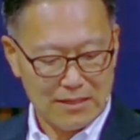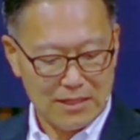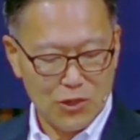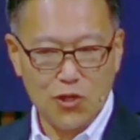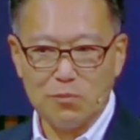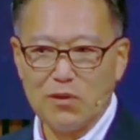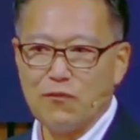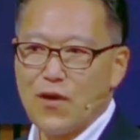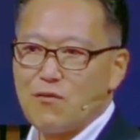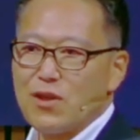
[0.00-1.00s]
You can be
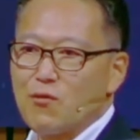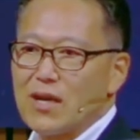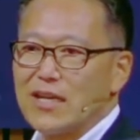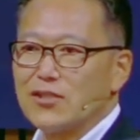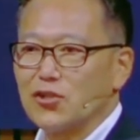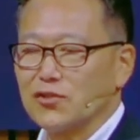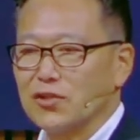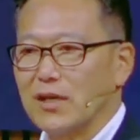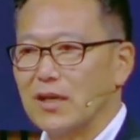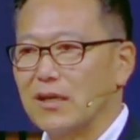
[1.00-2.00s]
very religious
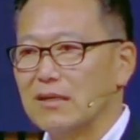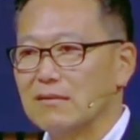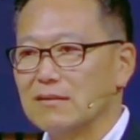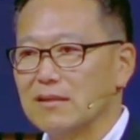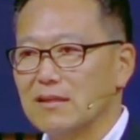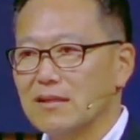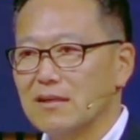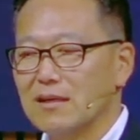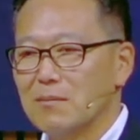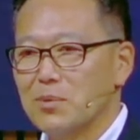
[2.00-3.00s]
today,
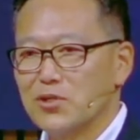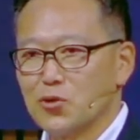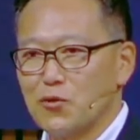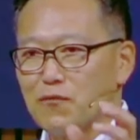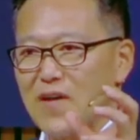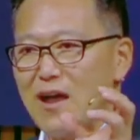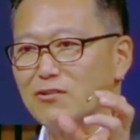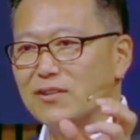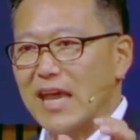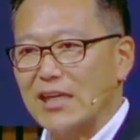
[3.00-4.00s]
but your
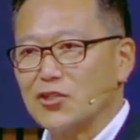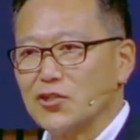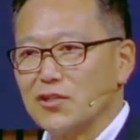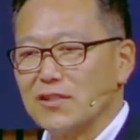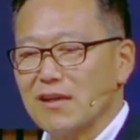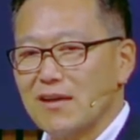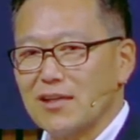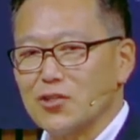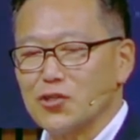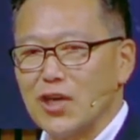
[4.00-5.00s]
foundation is on a
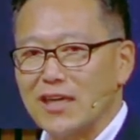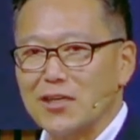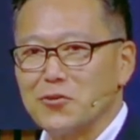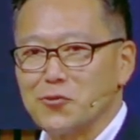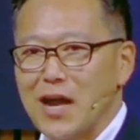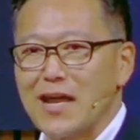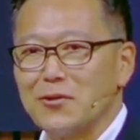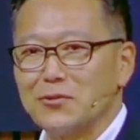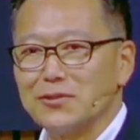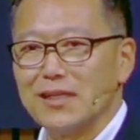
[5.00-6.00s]
shaky
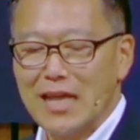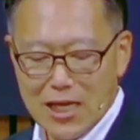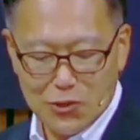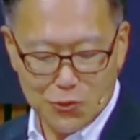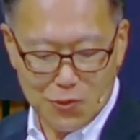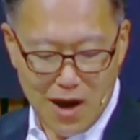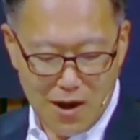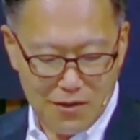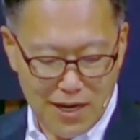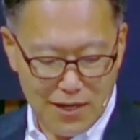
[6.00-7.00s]
ground. You
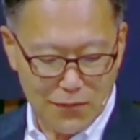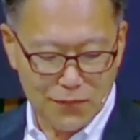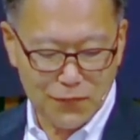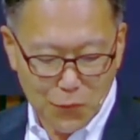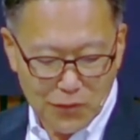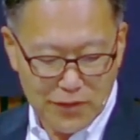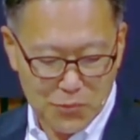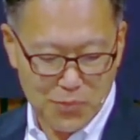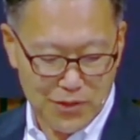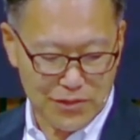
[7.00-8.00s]
are a
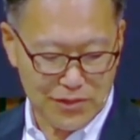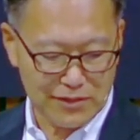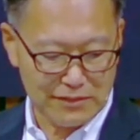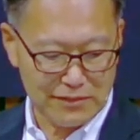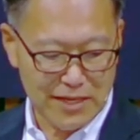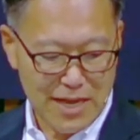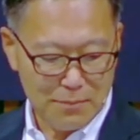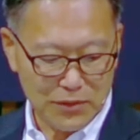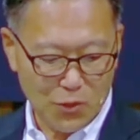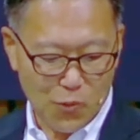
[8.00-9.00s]
foolish person,
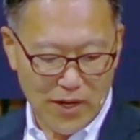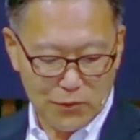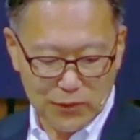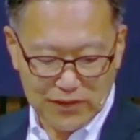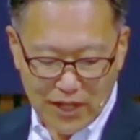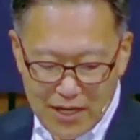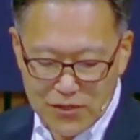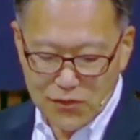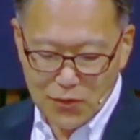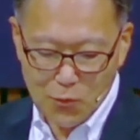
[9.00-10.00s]
but the one who
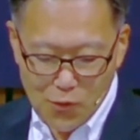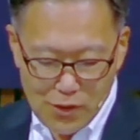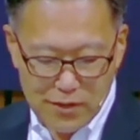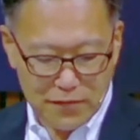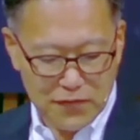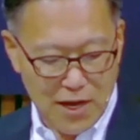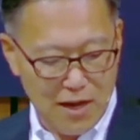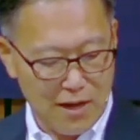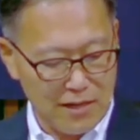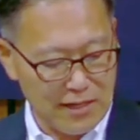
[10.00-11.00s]
does the Word of
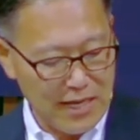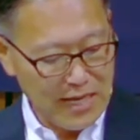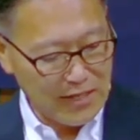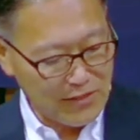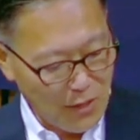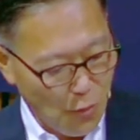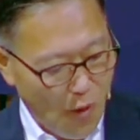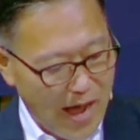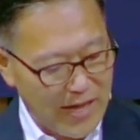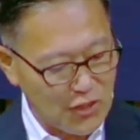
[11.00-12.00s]
God is a
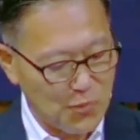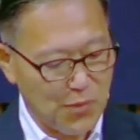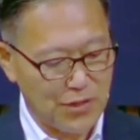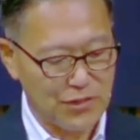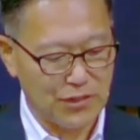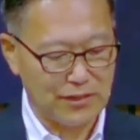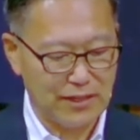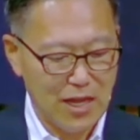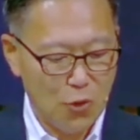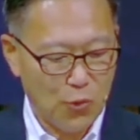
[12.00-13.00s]
wise person.
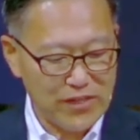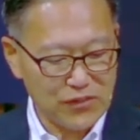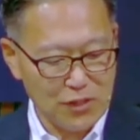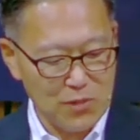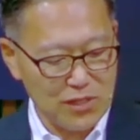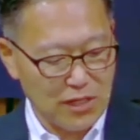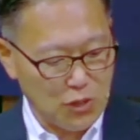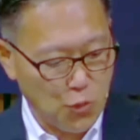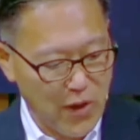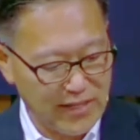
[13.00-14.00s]
Wisdom is
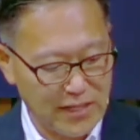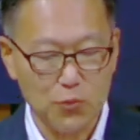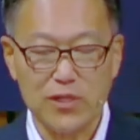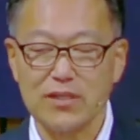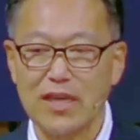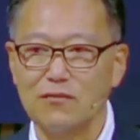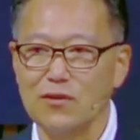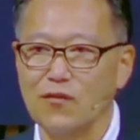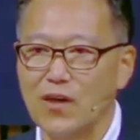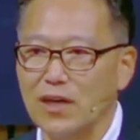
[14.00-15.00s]
equated with saving
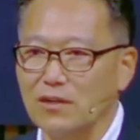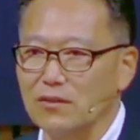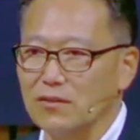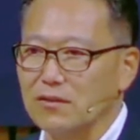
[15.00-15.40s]
faith.